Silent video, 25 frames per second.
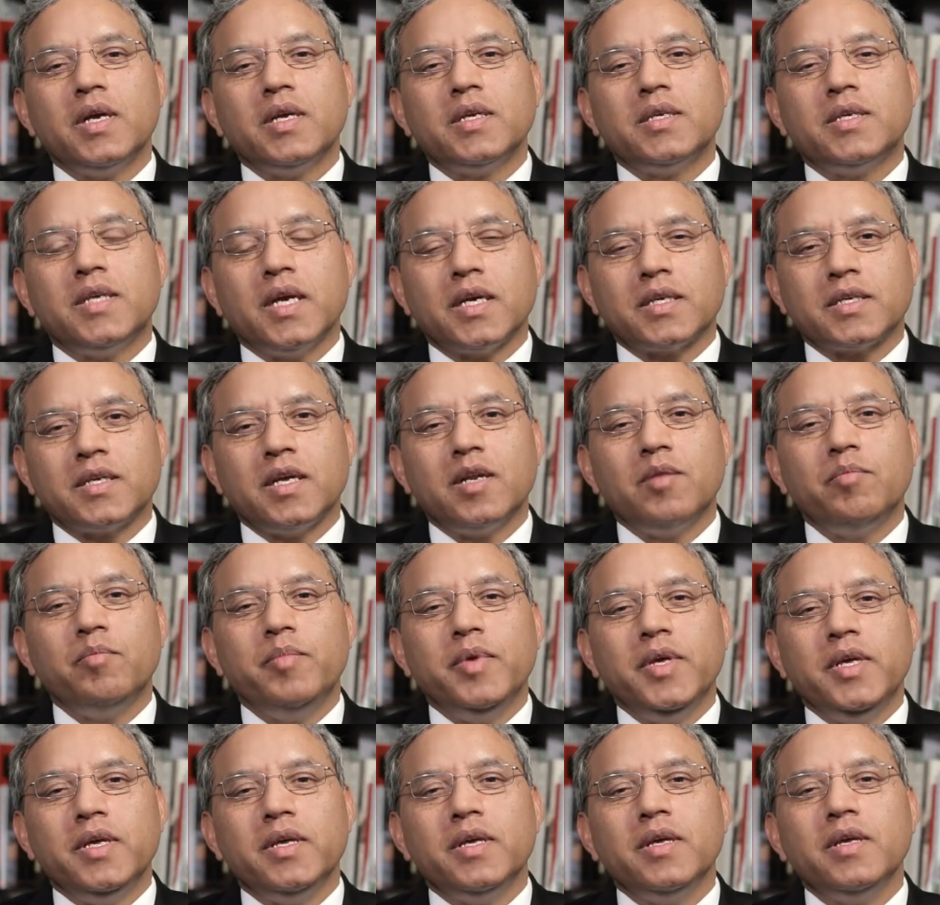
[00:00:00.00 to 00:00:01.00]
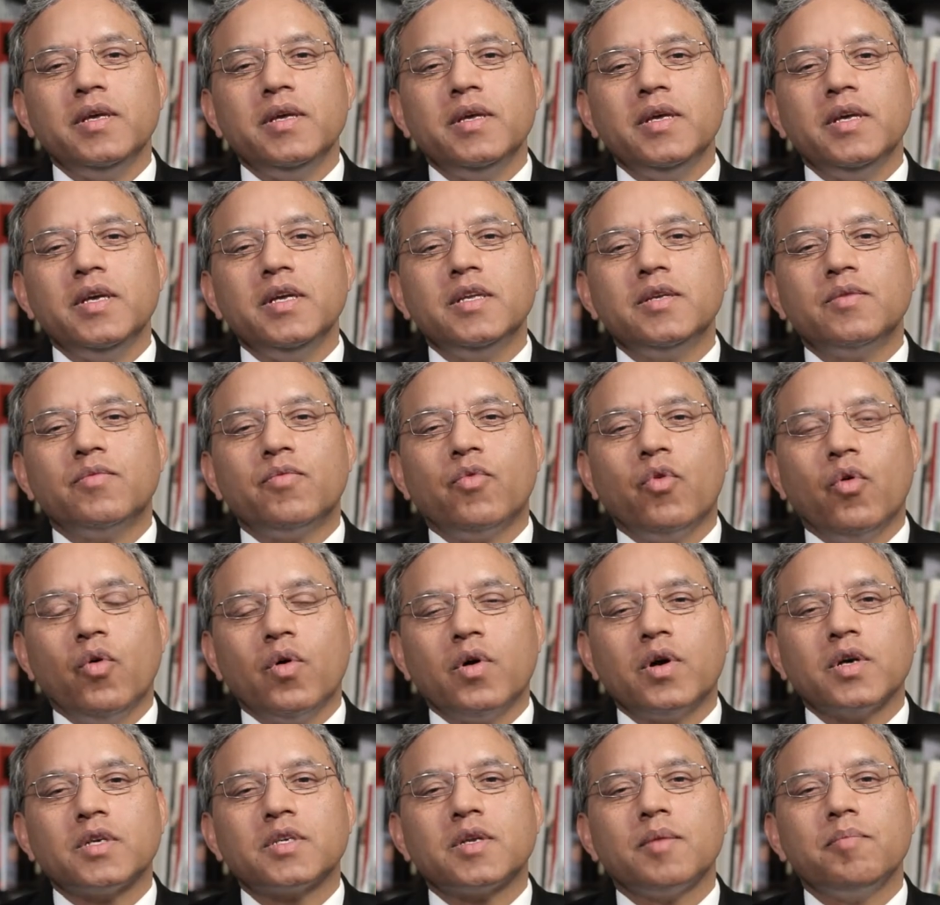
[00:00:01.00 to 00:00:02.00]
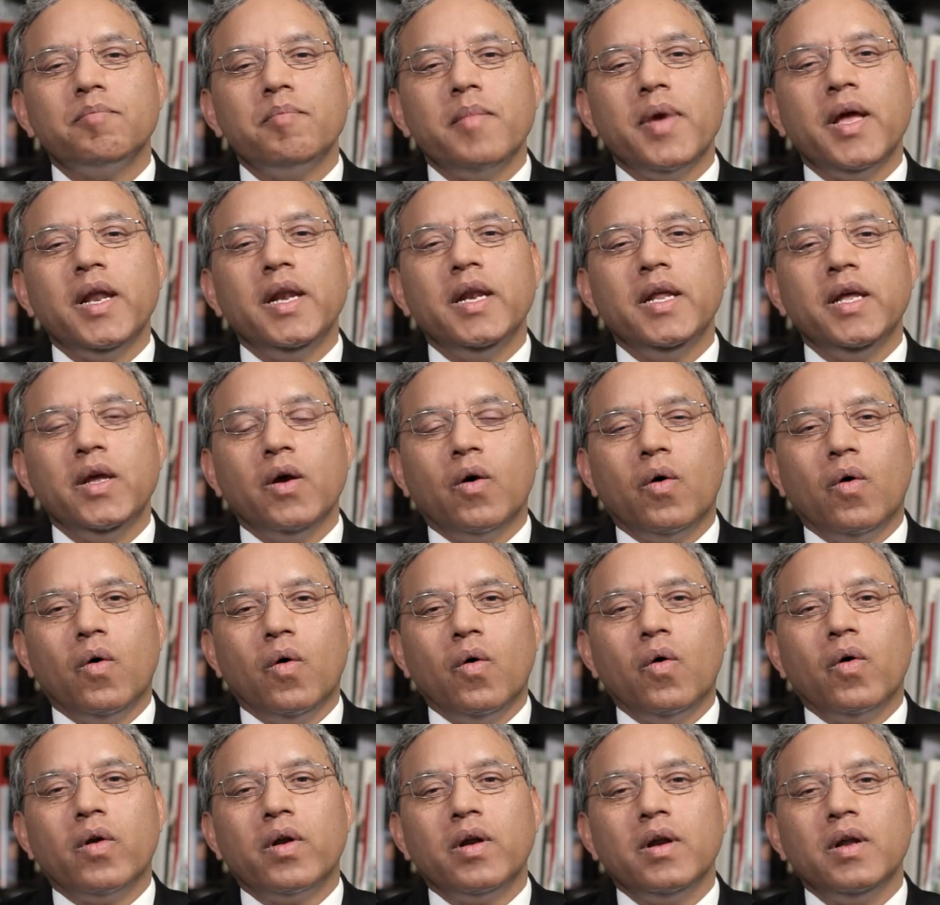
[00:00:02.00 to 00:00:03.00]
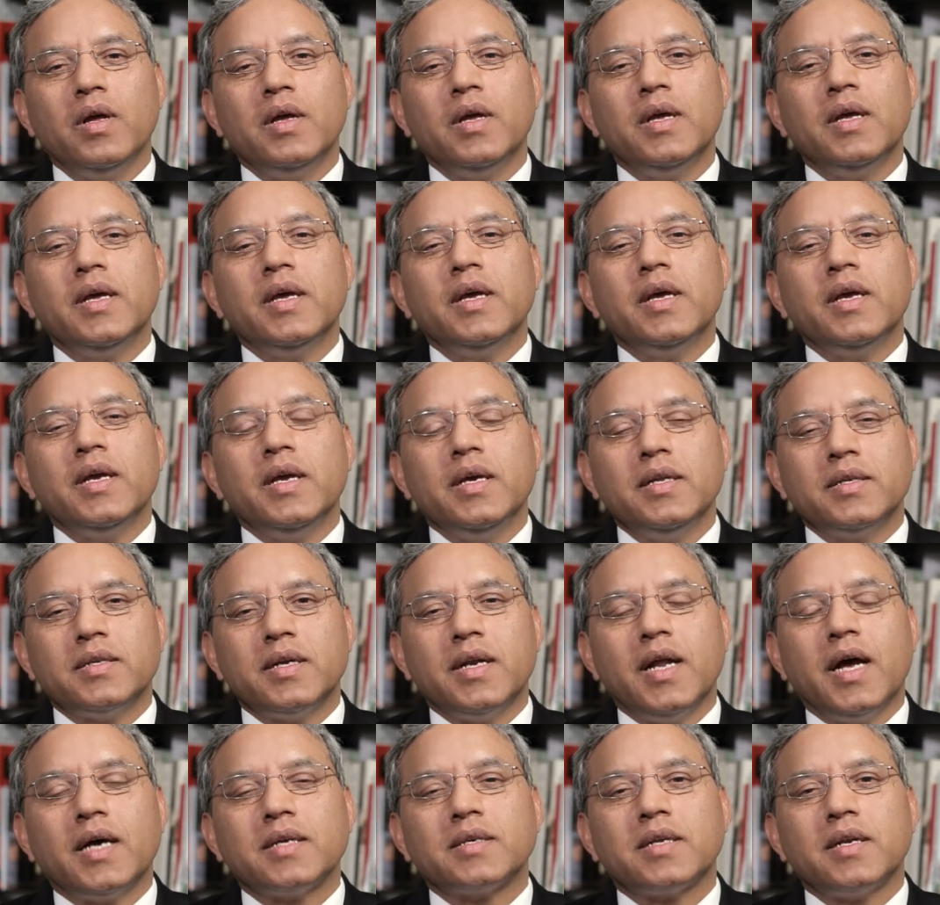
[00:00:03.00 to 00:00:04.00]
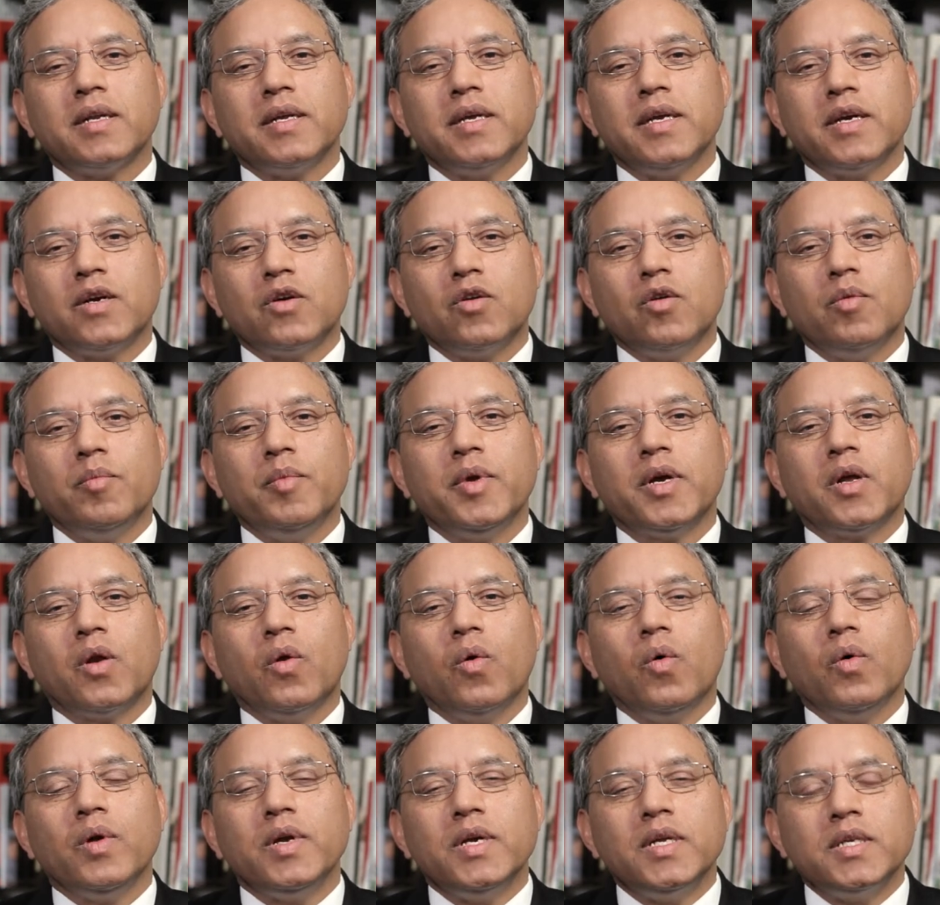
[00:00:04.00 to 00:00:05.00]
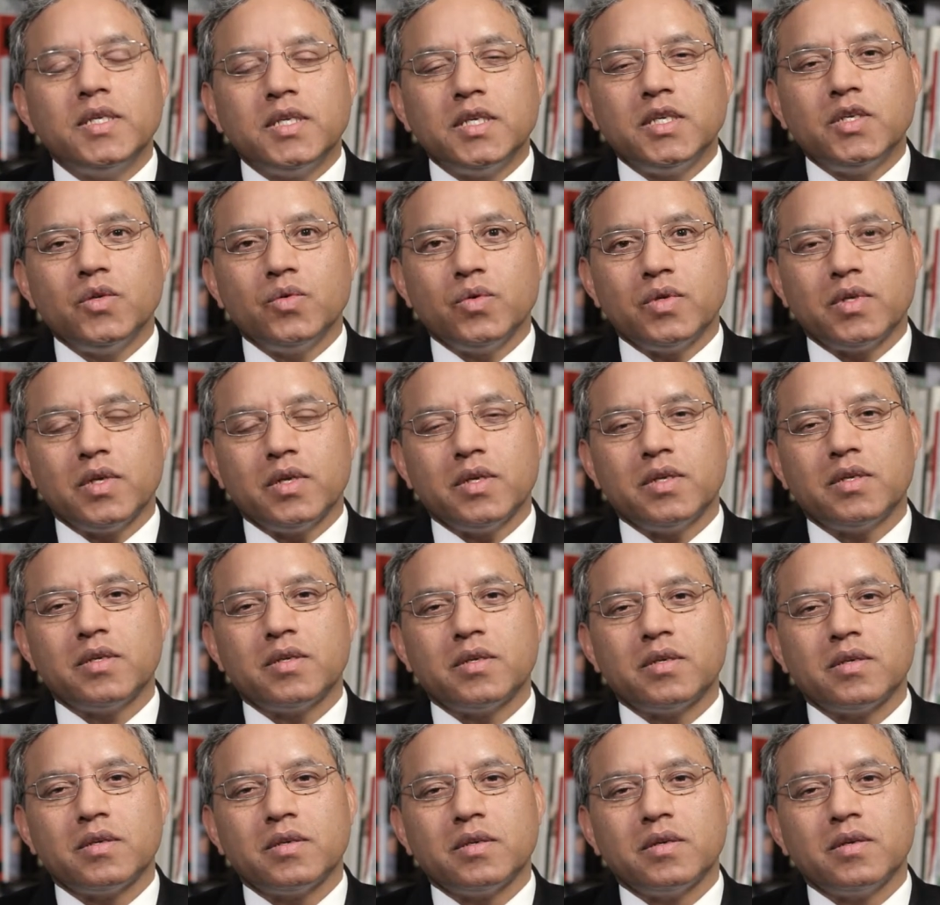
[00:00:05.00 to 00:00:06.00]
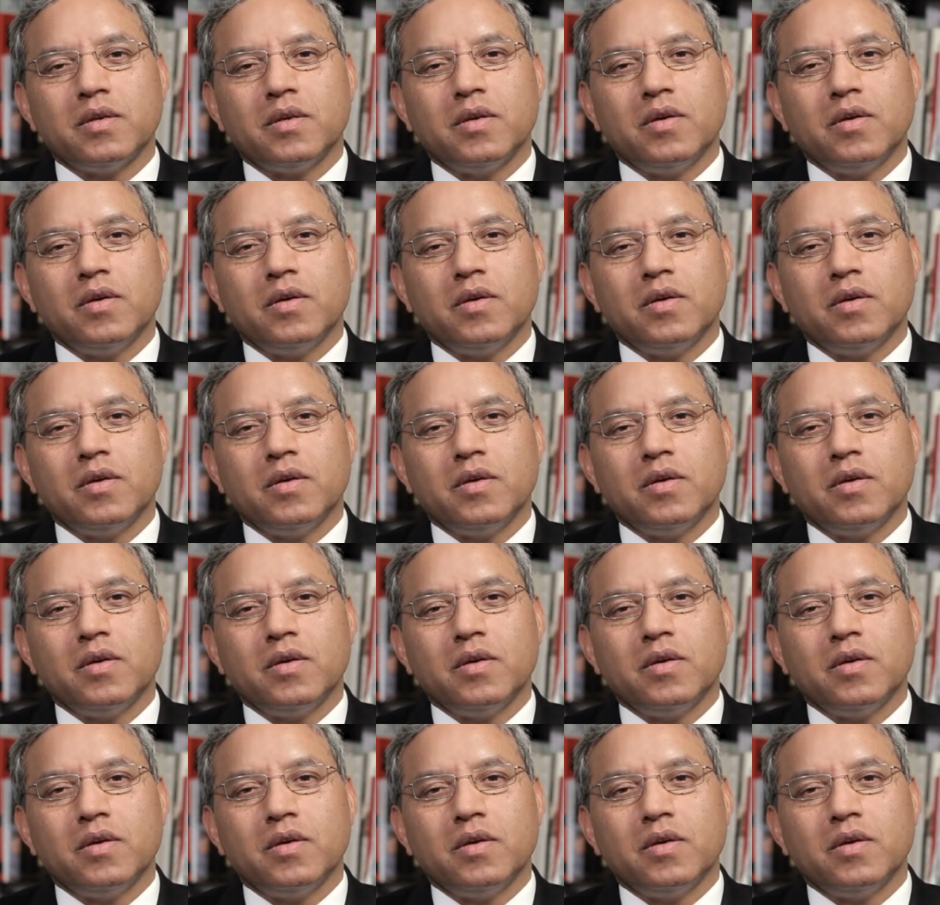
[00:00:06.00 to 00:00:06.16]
Section B is focused mainly on international economic law institutions.